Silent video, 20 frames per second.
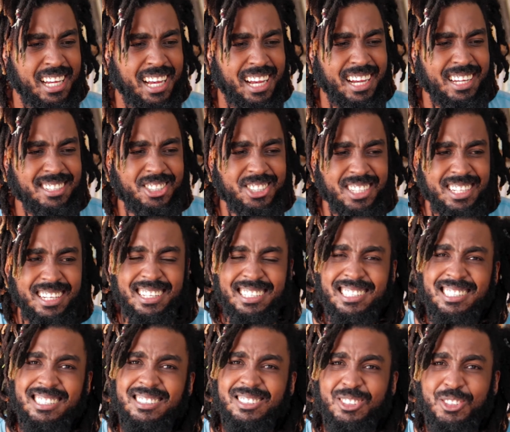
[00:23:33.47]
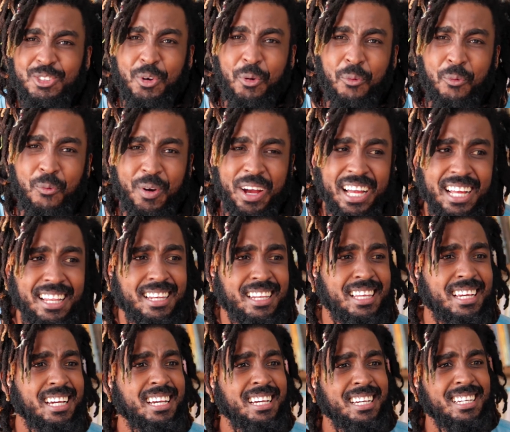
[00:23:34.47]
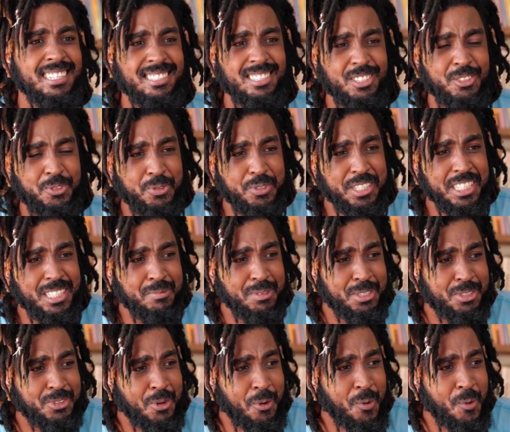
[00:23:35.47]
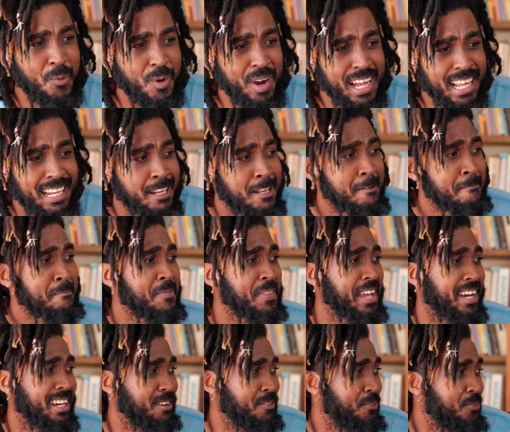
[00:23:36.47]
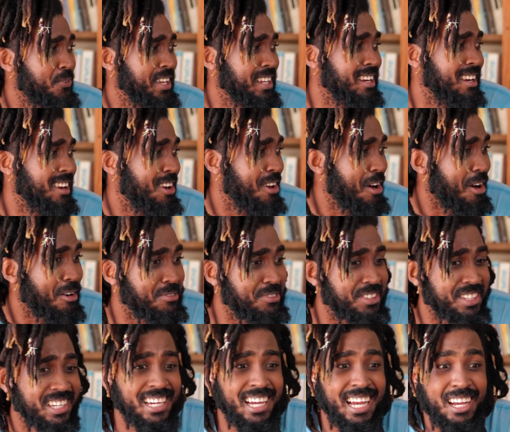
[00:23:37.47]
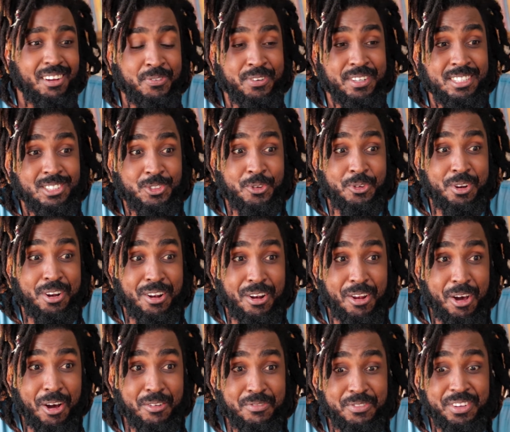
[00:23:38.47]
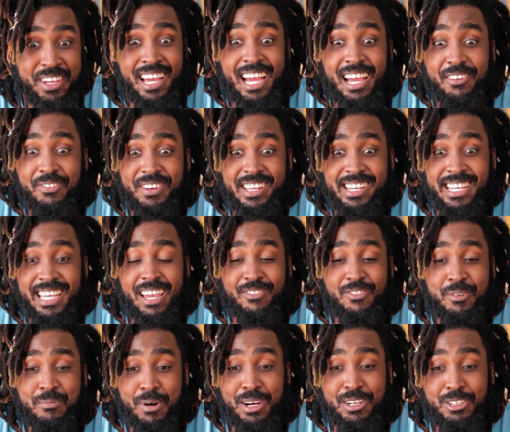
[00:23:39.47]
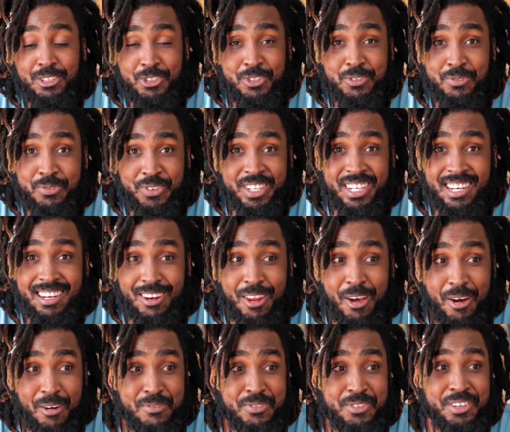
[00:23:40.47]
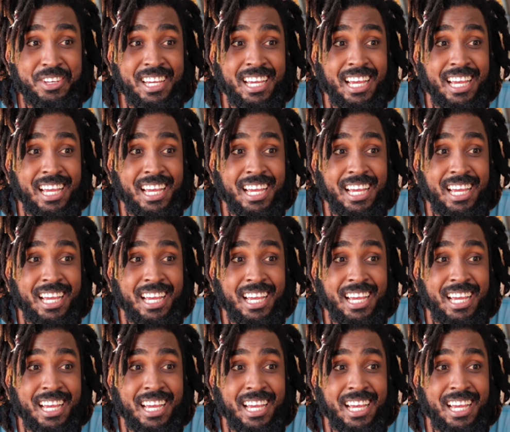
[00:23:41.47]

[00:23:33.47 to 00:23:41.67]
And she listens so well, and she treats me so well, and I feel loved. I feel so loved. I feel like everybody should feel loved.